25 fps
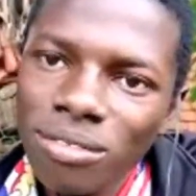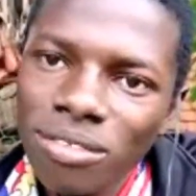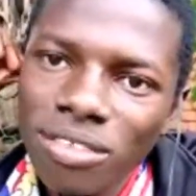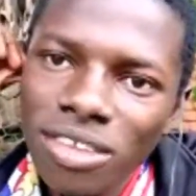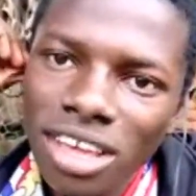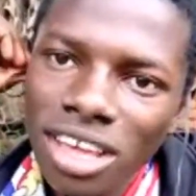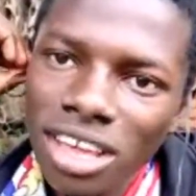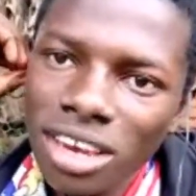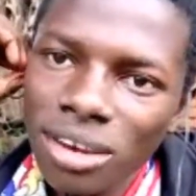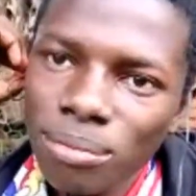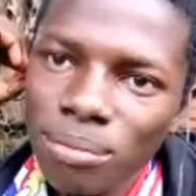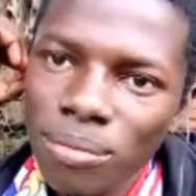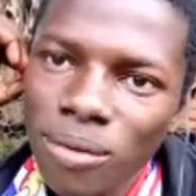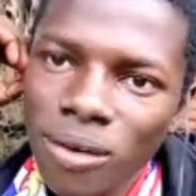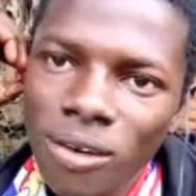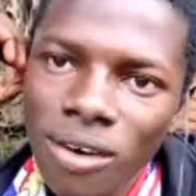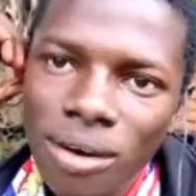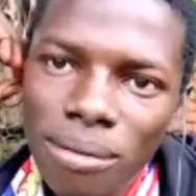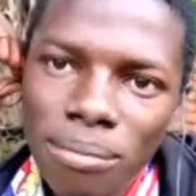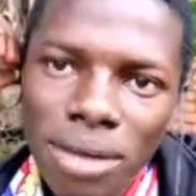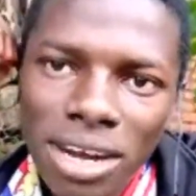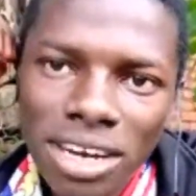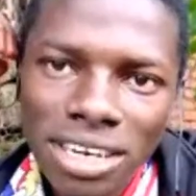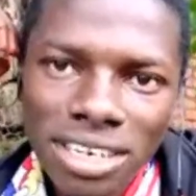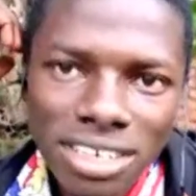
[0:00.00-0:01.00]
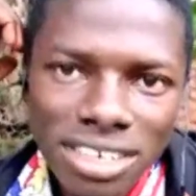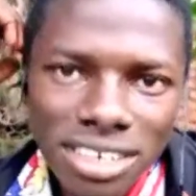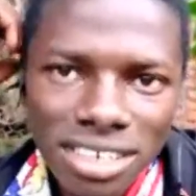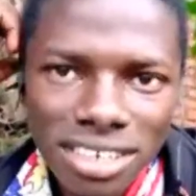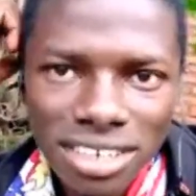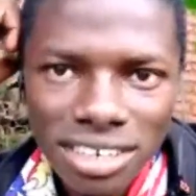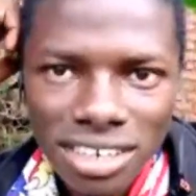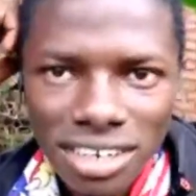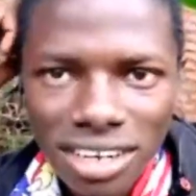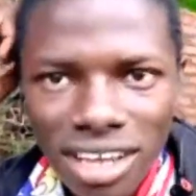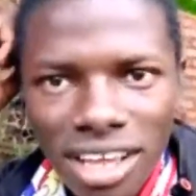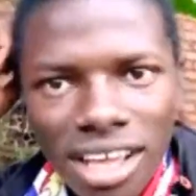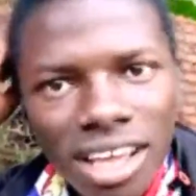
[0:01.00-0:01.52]
anymore, but
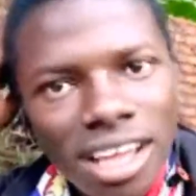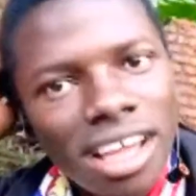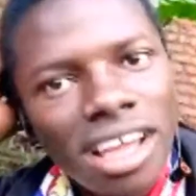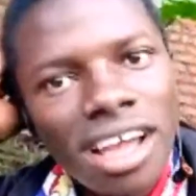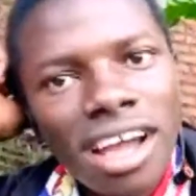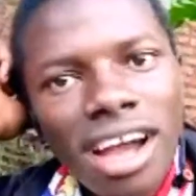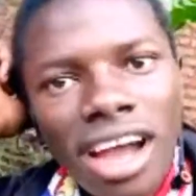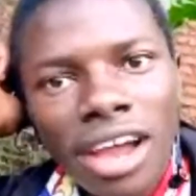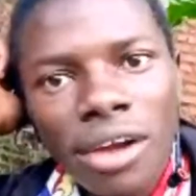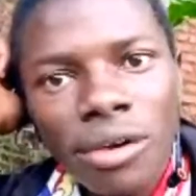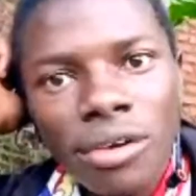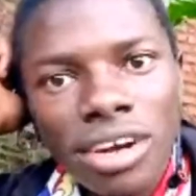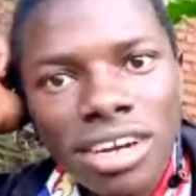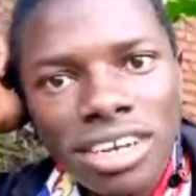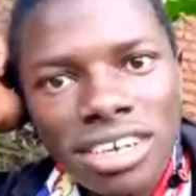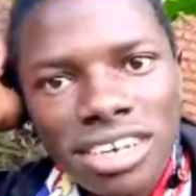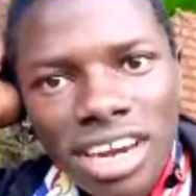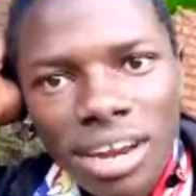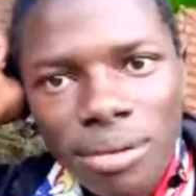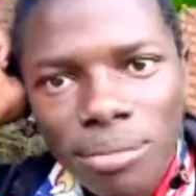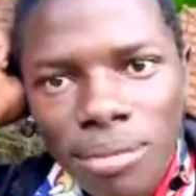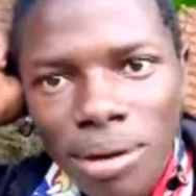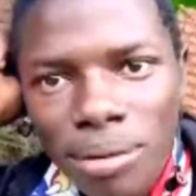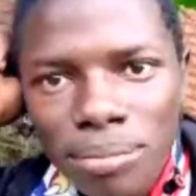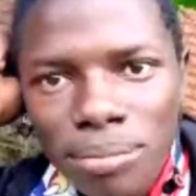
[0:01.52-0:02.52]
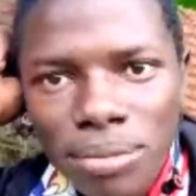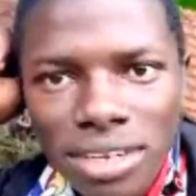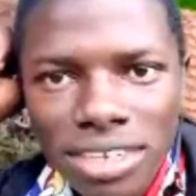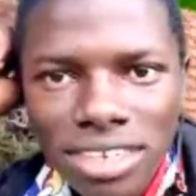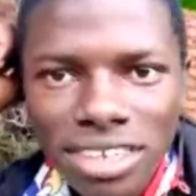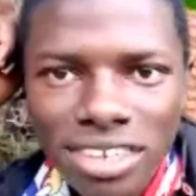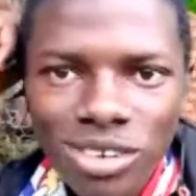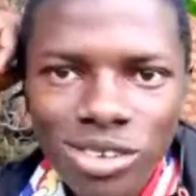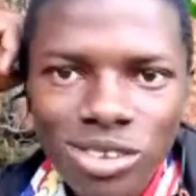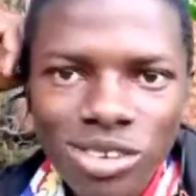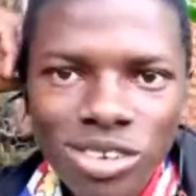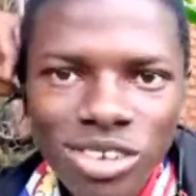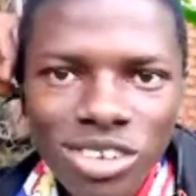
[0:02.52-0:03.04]
I will try my best to
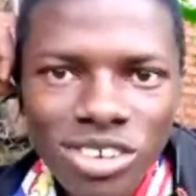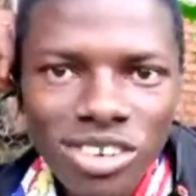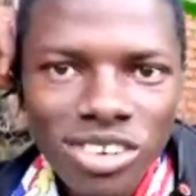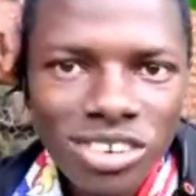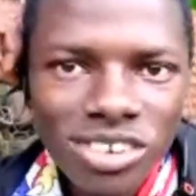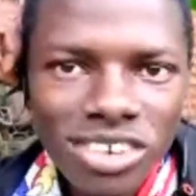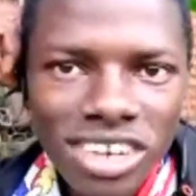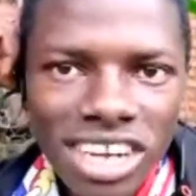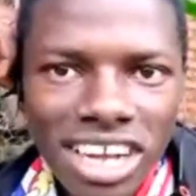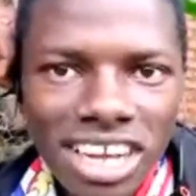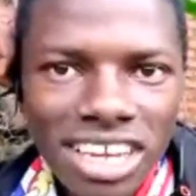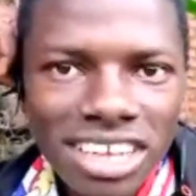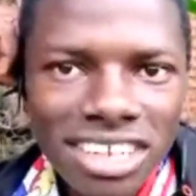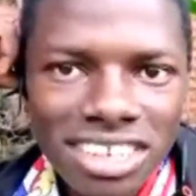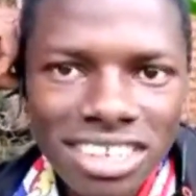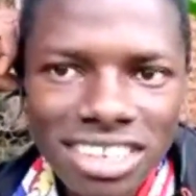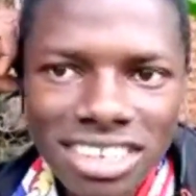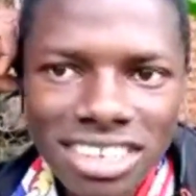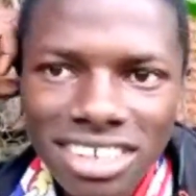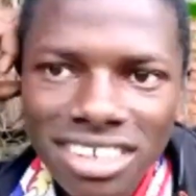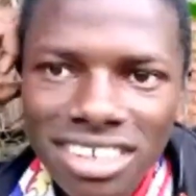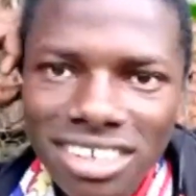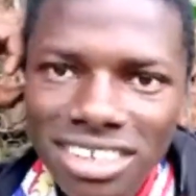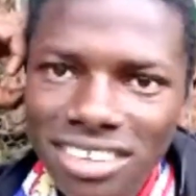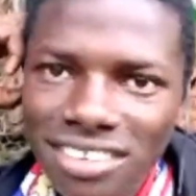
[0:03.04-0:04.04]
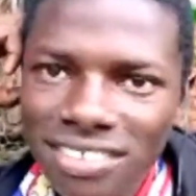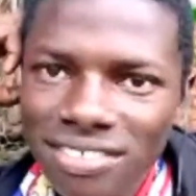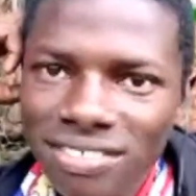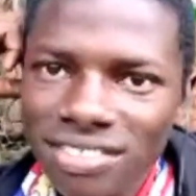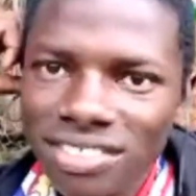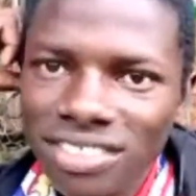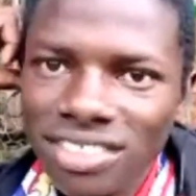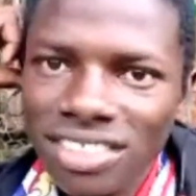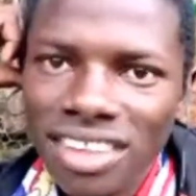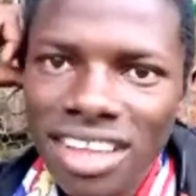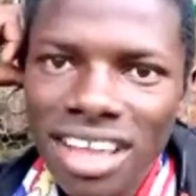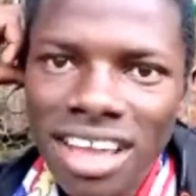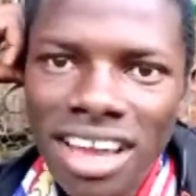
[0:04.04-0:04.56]
show you guys.
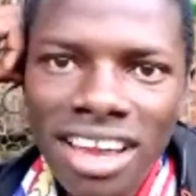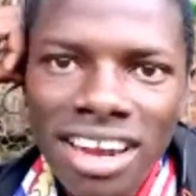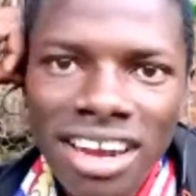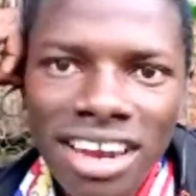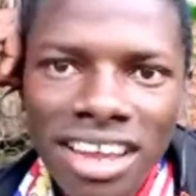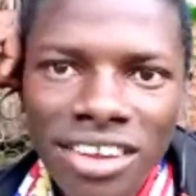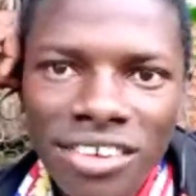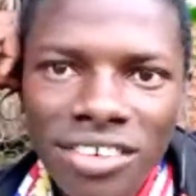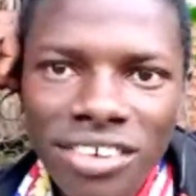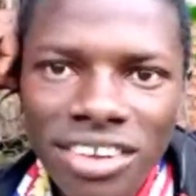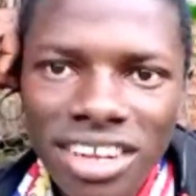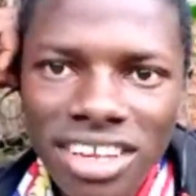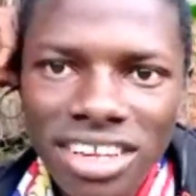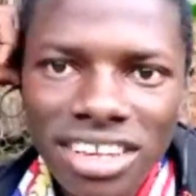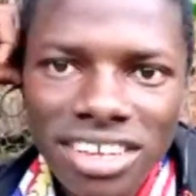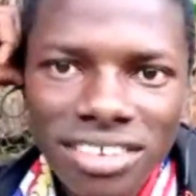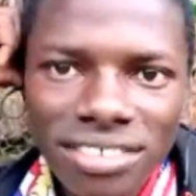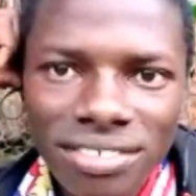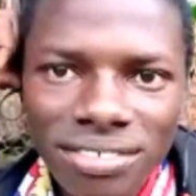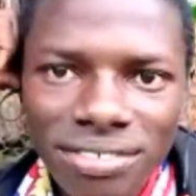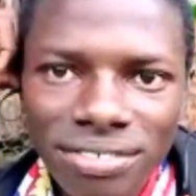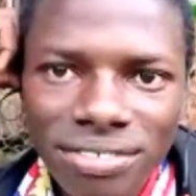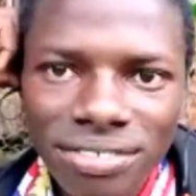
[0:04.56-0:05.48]
And I will